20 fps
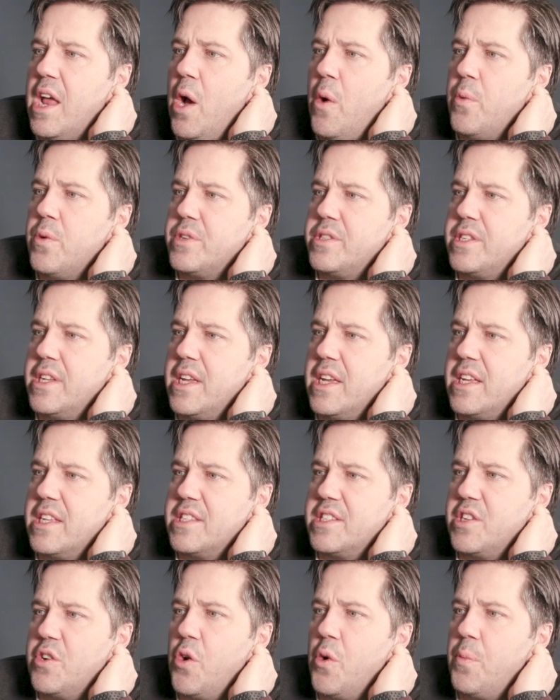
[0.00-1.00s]
now we're
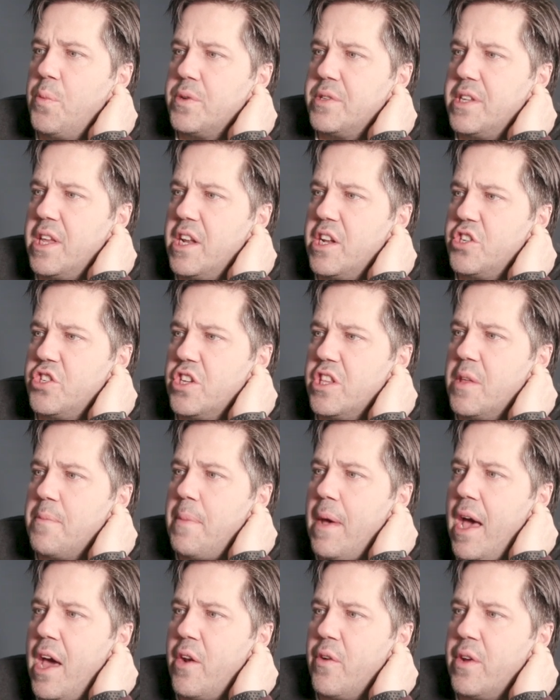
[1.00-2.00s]
seeing zero percentage on the
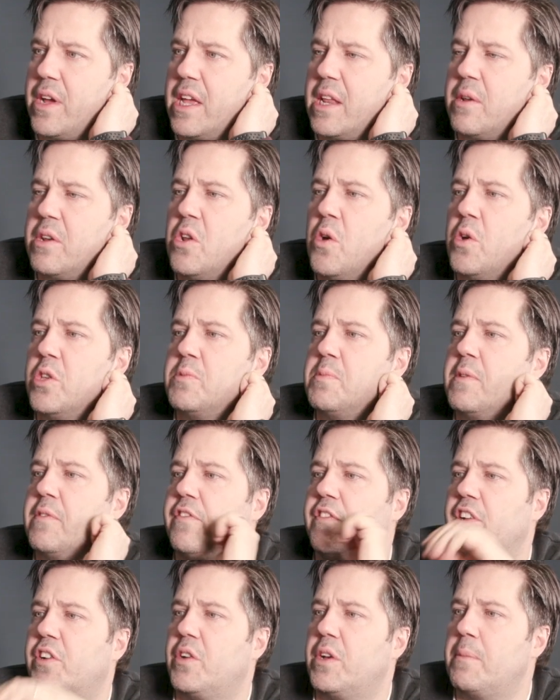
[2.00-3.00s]
battery. You know it's been
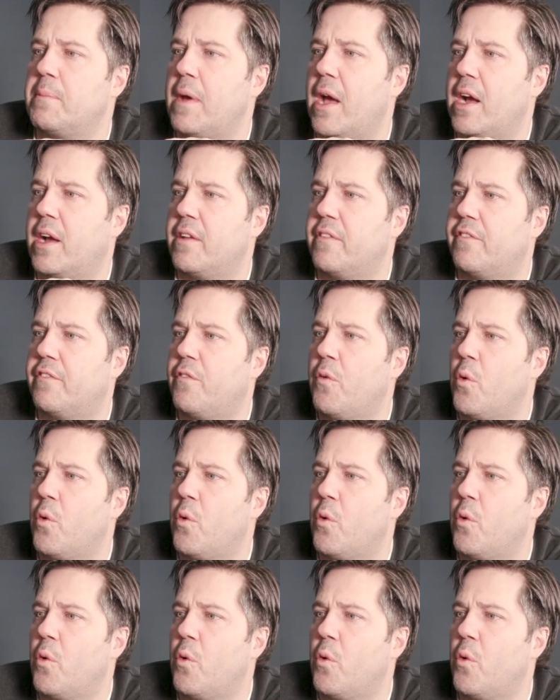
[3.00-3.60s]
flickering back and